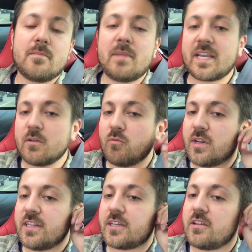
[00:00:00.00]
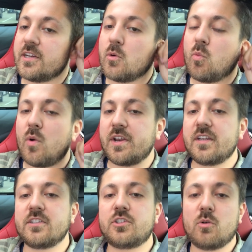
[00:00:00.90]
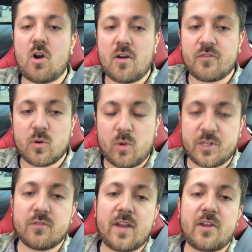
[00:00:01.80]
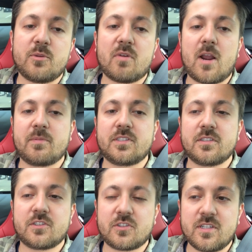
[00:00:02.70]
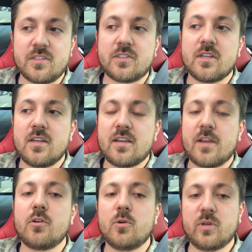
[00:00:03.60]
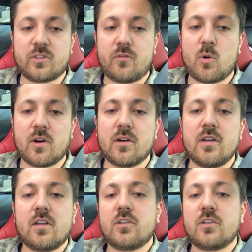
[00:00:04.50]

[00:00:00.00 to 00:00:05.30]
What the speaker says: Make it really clear what it is you offer, what your value proposition is, and who it's for.